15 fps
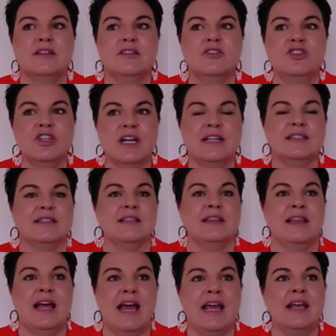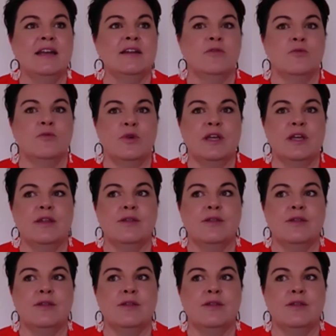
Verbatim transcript: just laden with